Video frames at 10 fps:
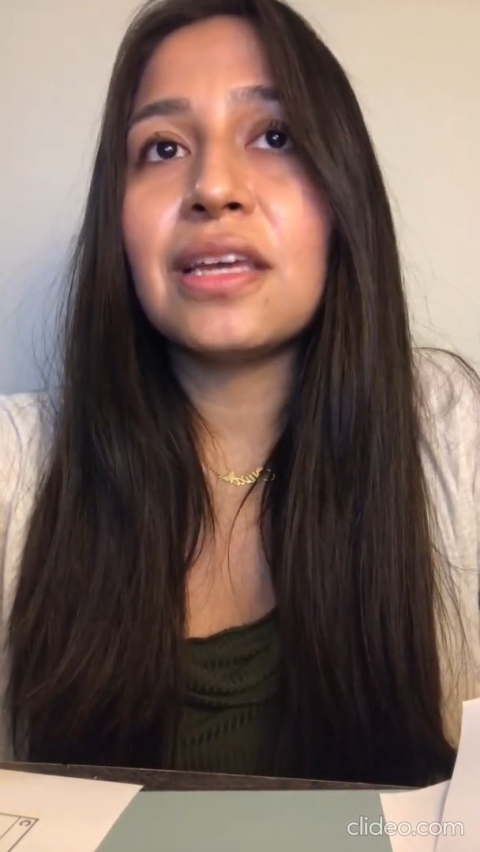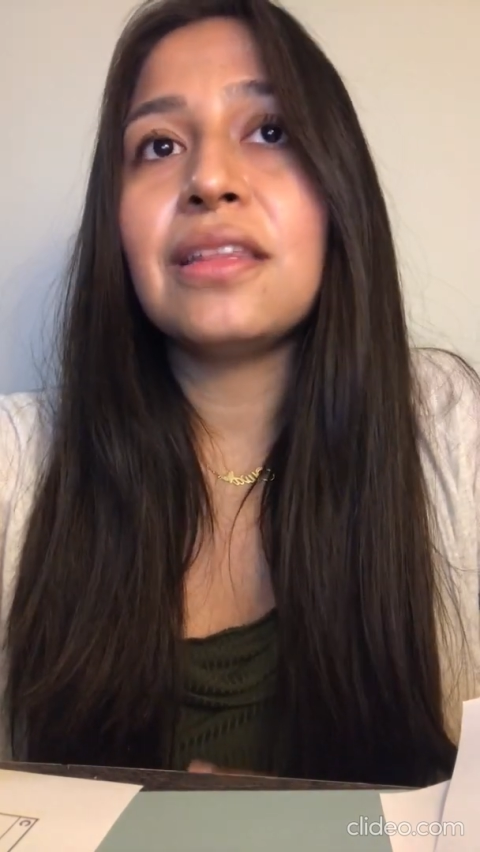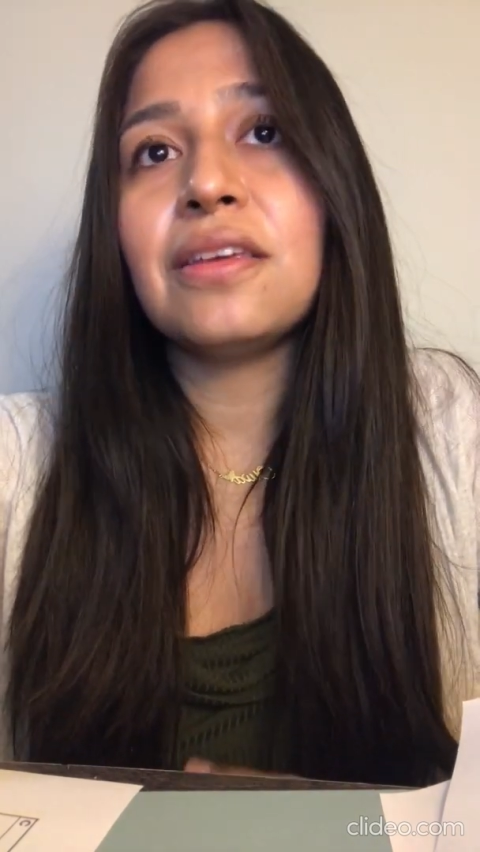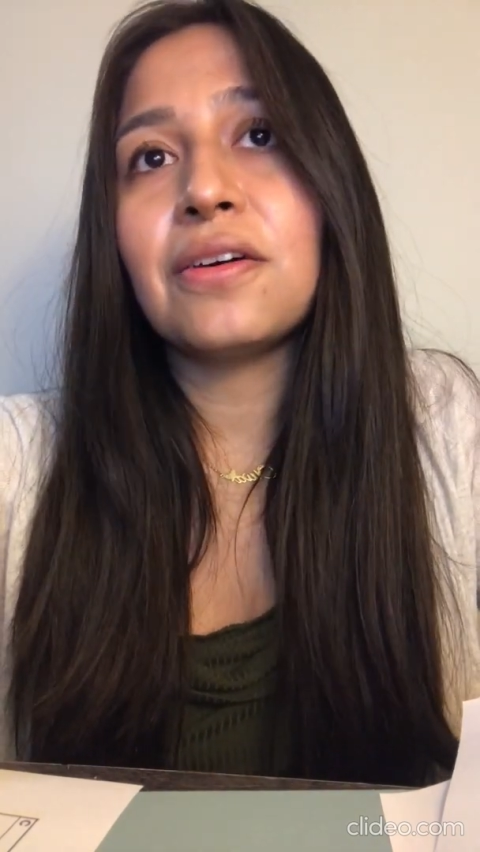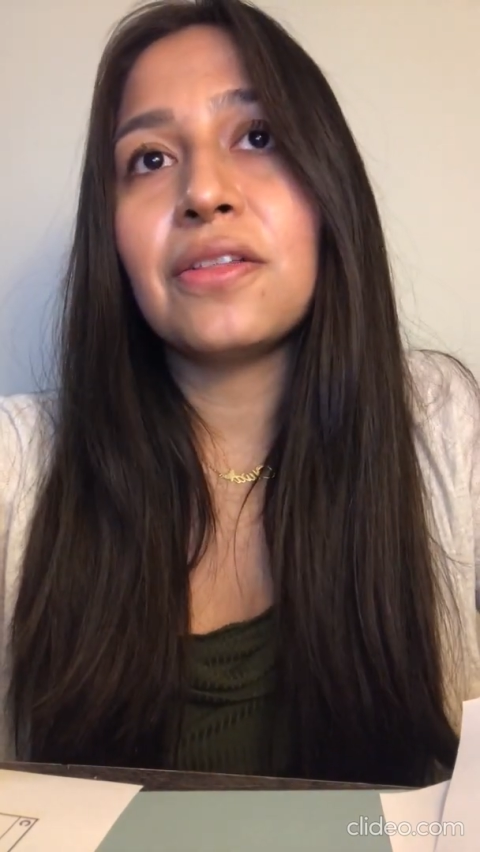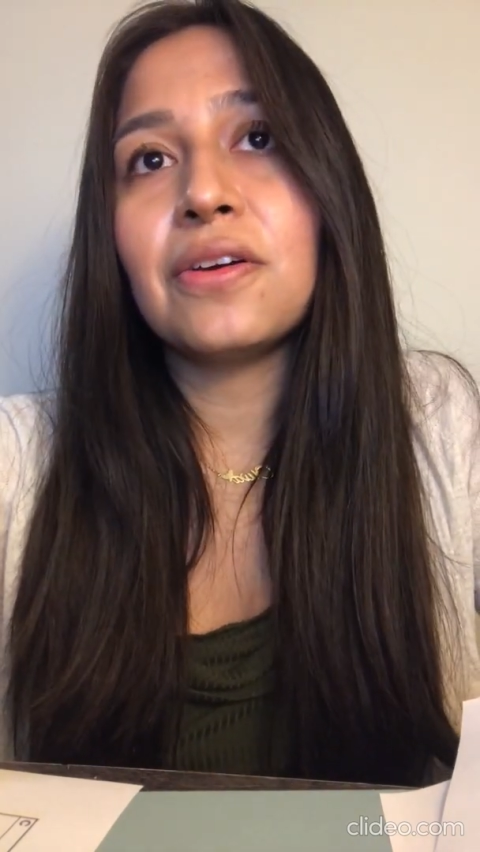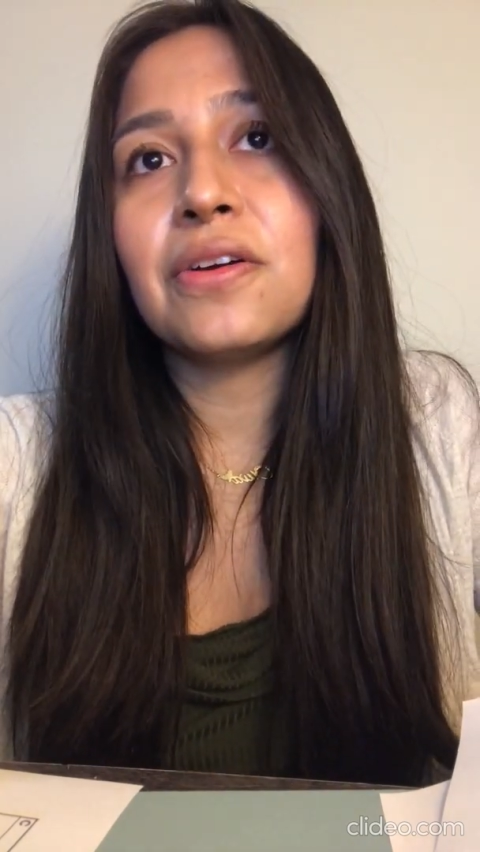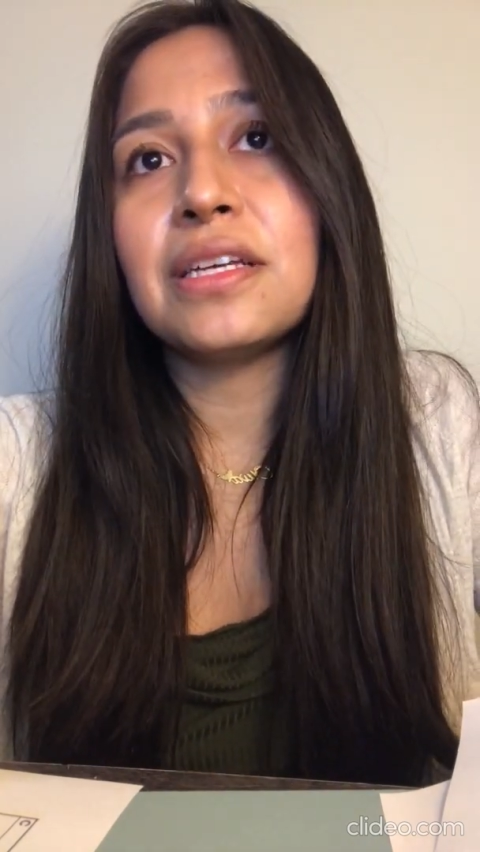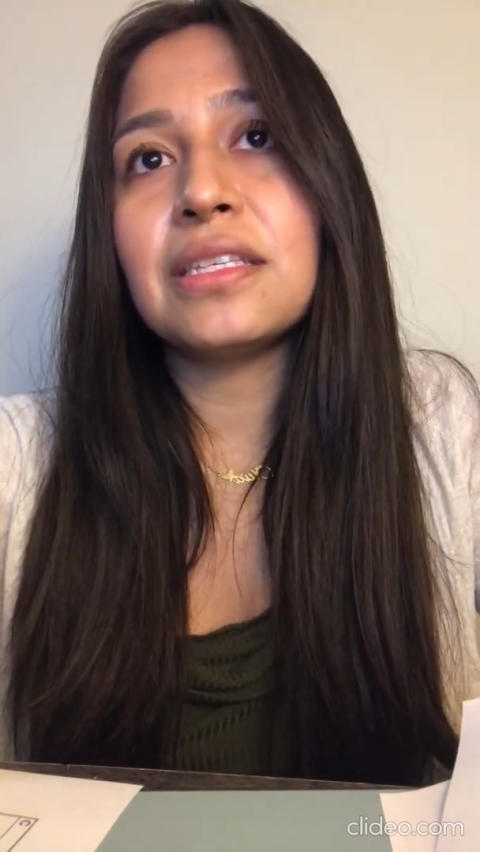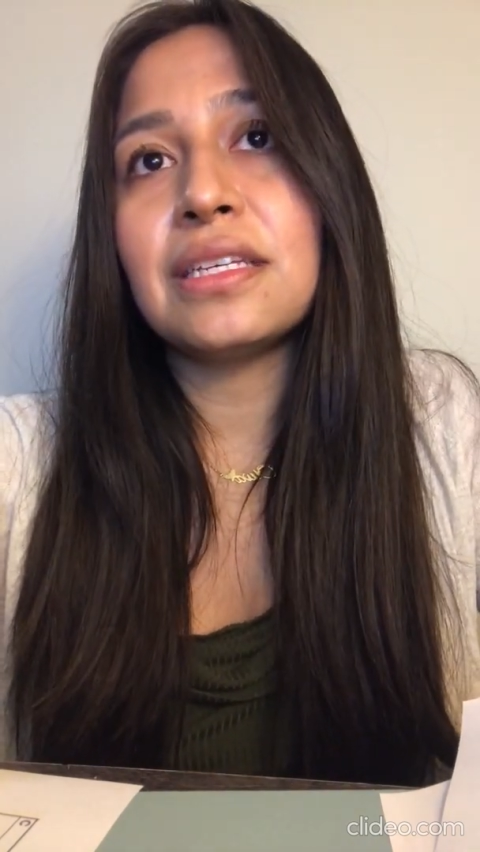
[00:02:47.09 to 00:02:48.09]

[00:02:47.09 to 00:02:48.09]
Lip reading: and the other is the